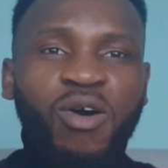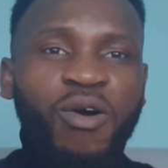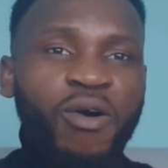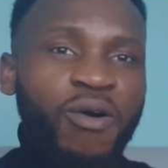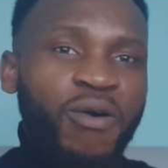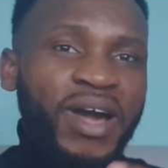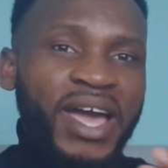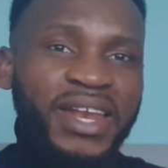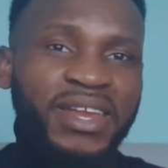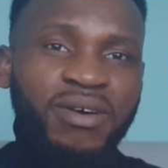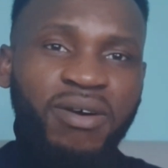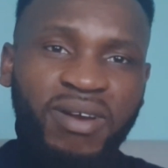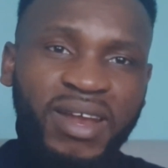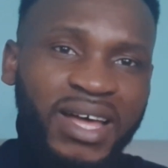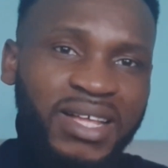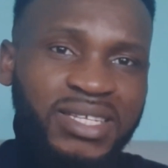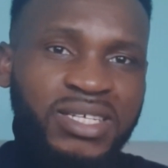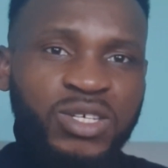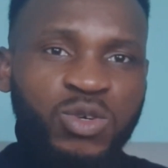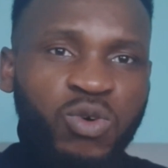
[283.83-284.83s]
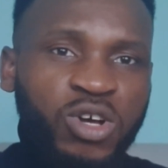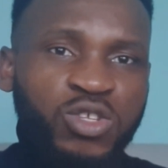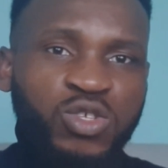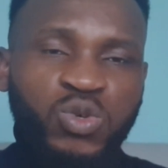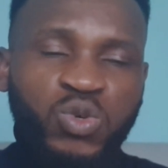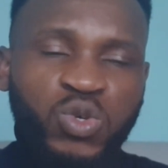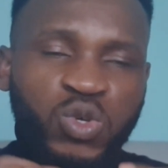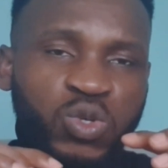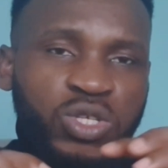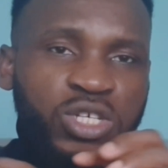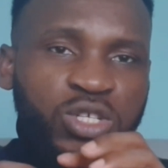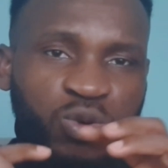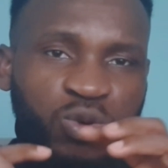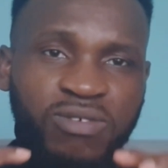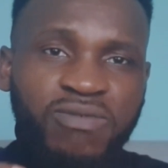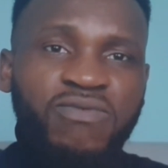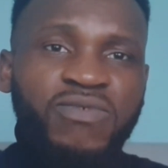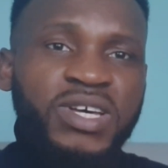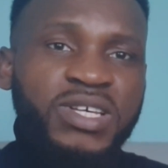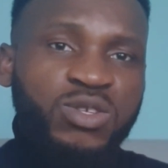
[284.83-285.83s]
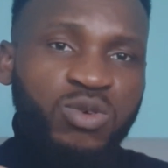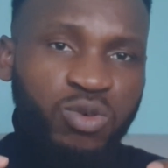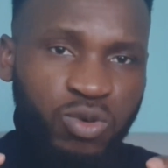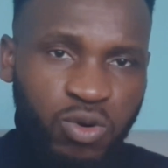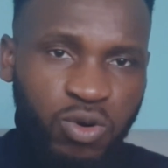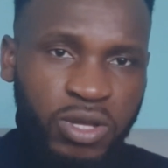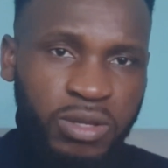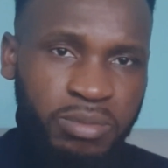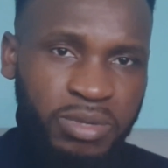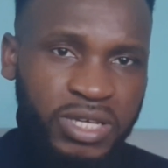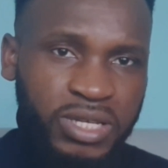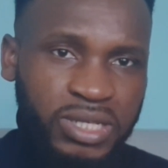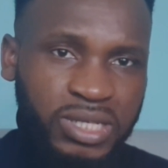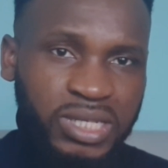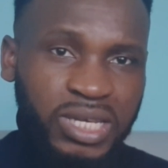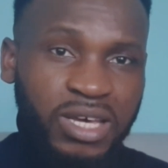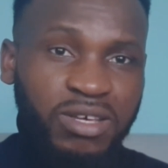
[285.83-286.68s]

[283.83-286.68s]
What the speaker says: or any other thing you want to use it to invest on Coinbase.